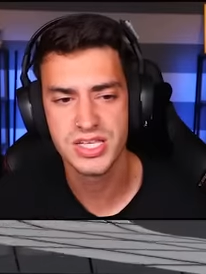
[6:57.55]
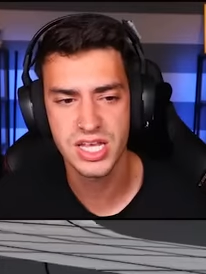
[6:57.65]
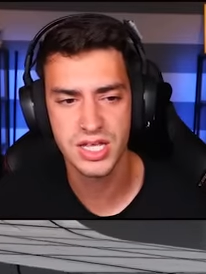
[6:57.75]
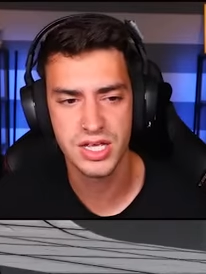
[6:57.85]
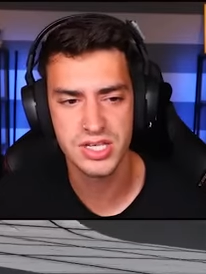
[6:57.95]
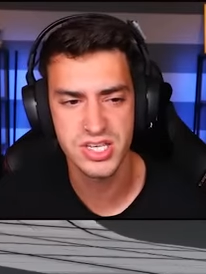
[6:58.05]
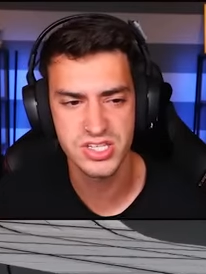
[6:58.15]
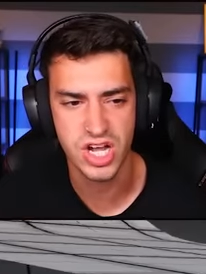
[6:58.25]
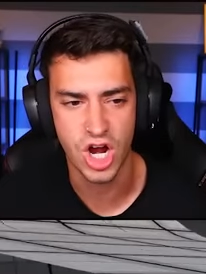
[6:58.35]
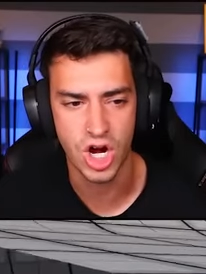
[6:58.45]
Is
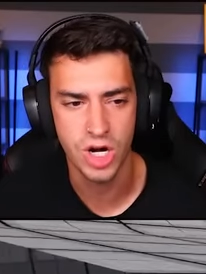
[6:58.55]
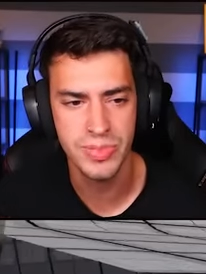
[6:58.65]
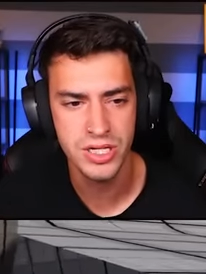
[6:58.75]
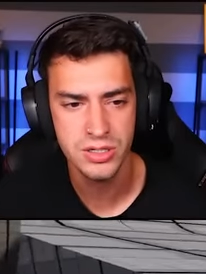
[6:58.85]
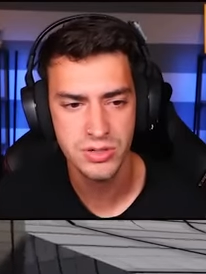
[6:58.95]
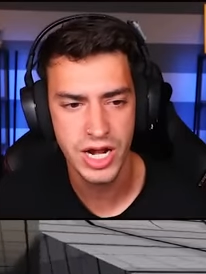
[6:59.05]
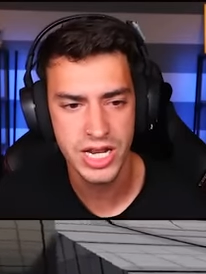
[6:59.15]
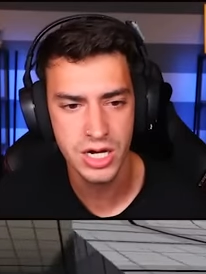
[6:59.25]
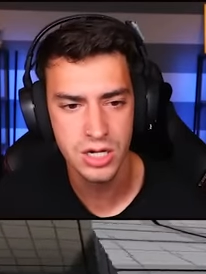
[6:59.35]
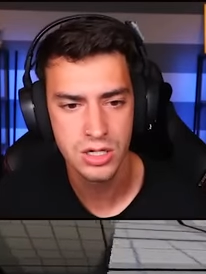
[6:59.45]
this a curb right
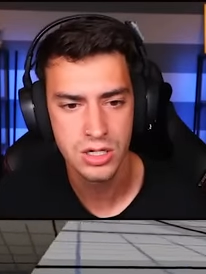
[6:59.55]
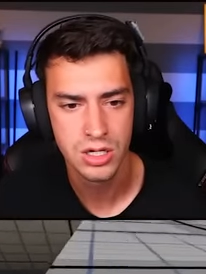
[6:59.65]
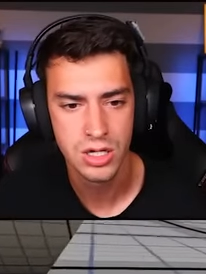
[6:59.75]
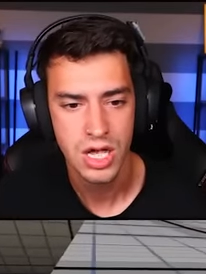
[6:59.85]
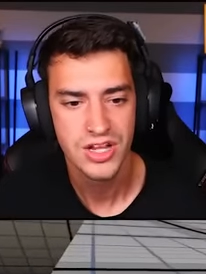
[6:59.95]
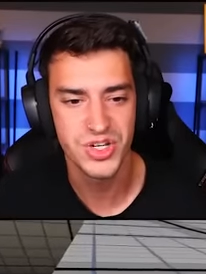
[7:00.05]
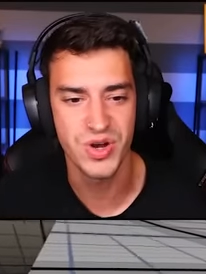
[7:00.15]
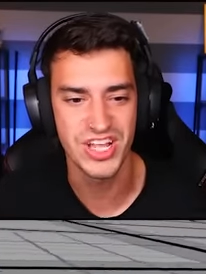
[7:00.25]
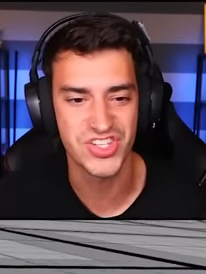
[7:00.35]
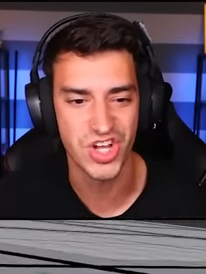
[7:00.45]
here?
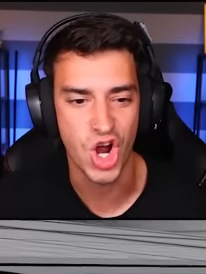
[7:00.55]
Dude, it's a